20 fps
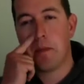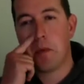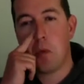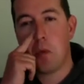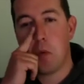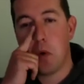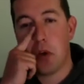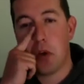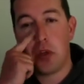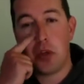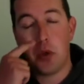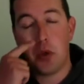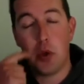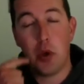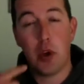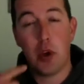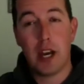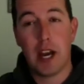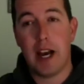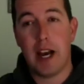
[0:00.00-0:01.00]
with you
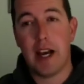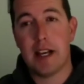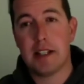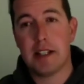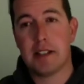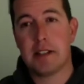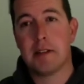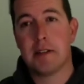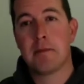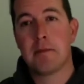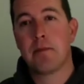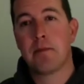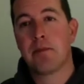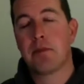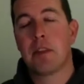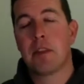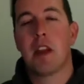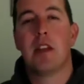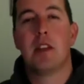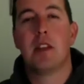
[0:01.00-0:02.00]
guys
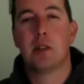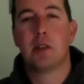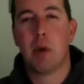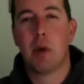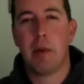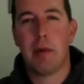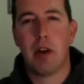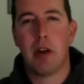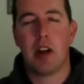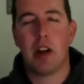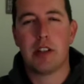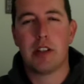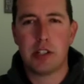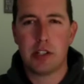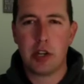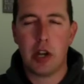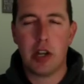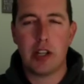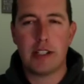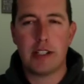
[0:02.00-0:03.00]
in this webinar, to show
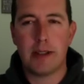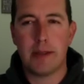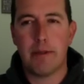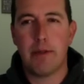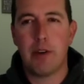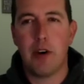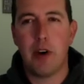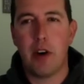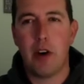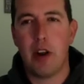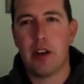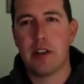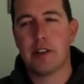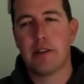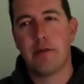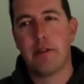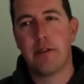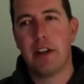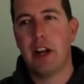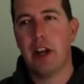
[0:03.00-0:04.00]
you some photos and
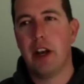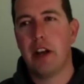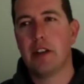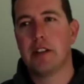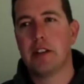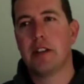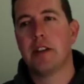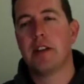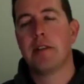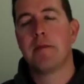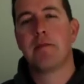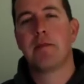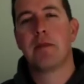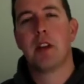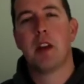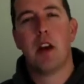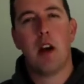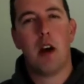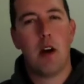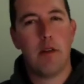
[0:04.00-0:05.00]
videos
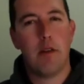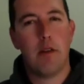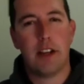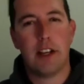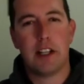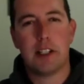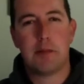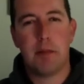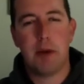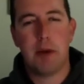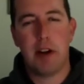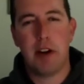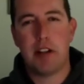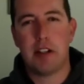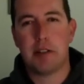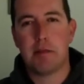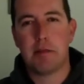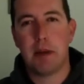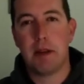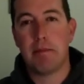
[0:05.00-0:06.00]
of the
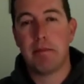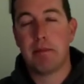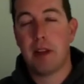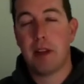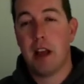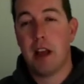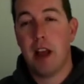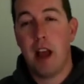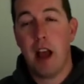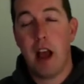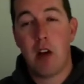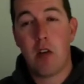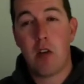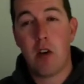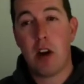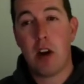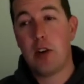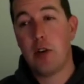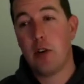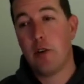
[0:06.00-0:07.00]
experience. But I
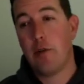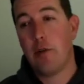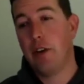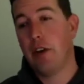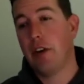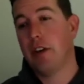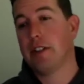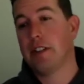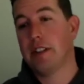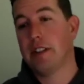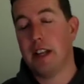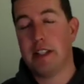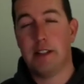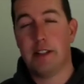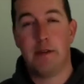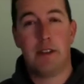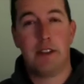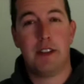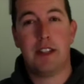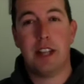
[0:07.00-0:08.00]
really do feel it's a
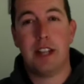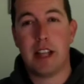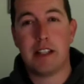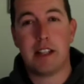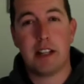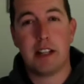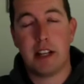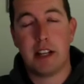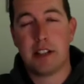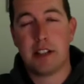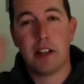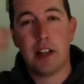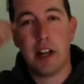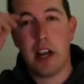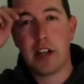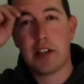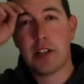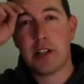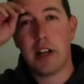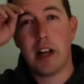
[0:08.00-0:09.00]
fantastic
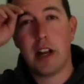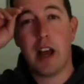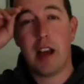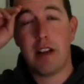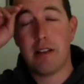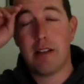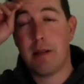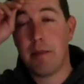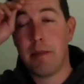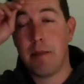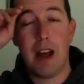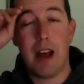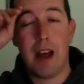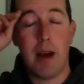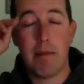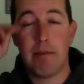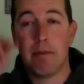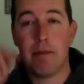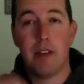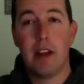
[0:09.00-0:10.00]
destination.
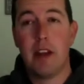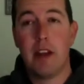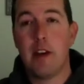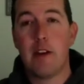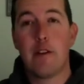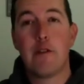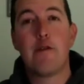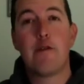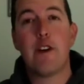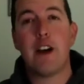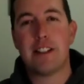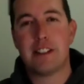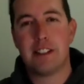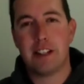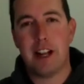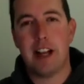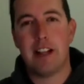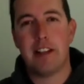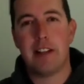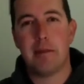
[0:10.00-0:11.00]
I'm
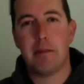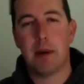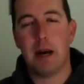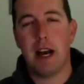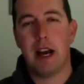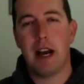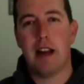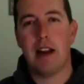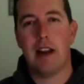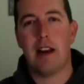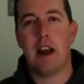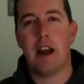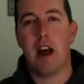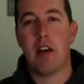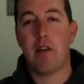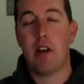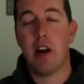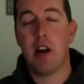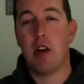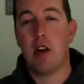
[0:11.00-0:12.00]
fascinated by it, and I
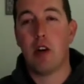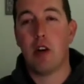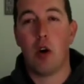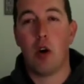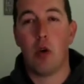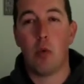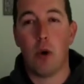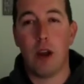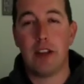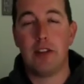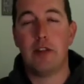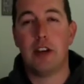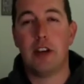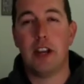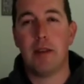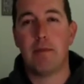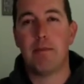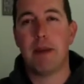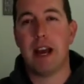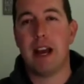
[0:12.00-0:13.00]
really can't wait to
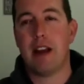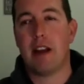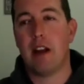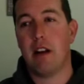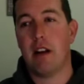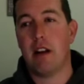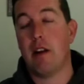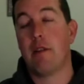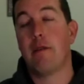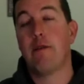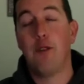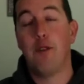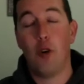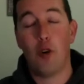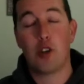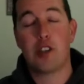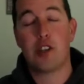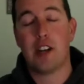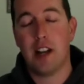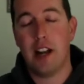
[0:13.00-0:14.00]
get back.
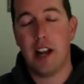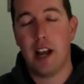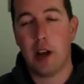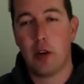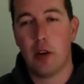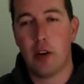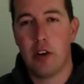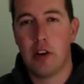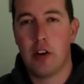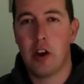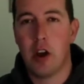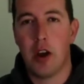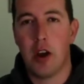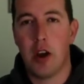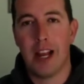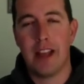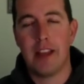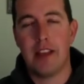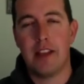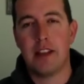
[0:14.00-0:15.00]
Unfortunately, I couldn't go
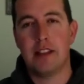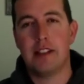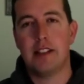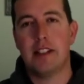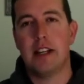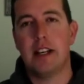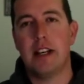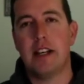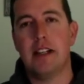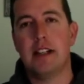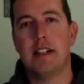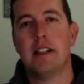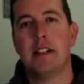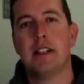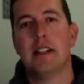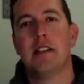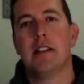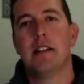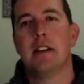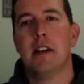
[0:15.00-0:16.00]
again this year,
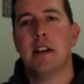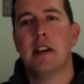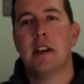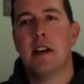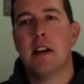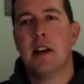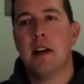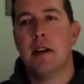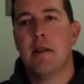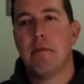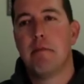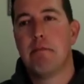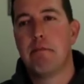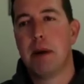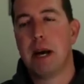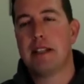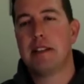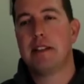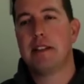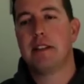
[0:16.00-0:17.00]

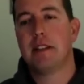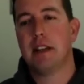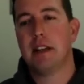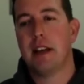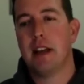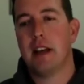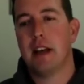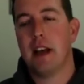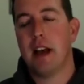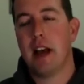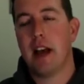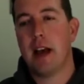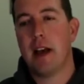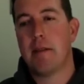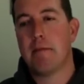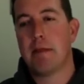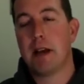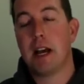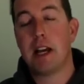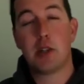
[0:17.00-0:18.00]
but
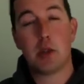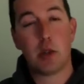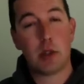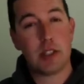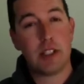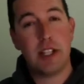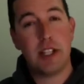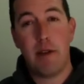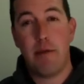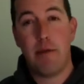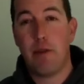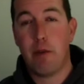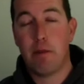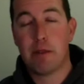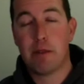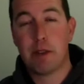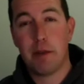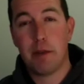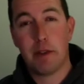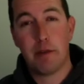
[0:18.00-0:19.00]
as you'll see from
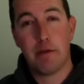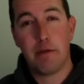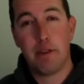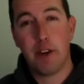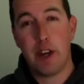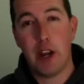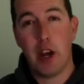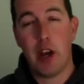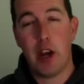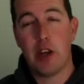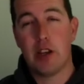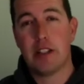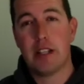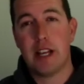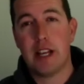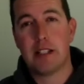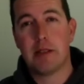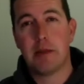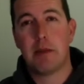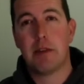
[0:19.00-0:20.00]
some of the videos
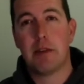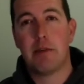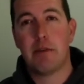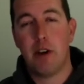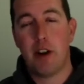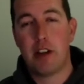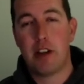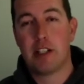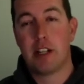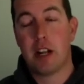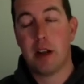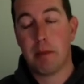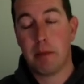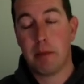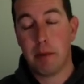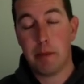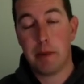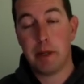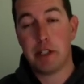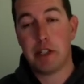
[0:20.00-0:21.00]
and some of the photos that I'm going
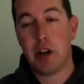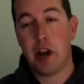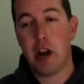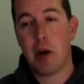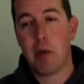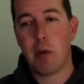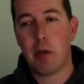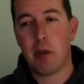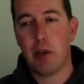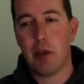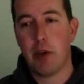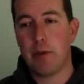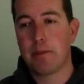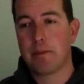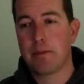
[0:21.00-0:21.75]
to be sharing with you,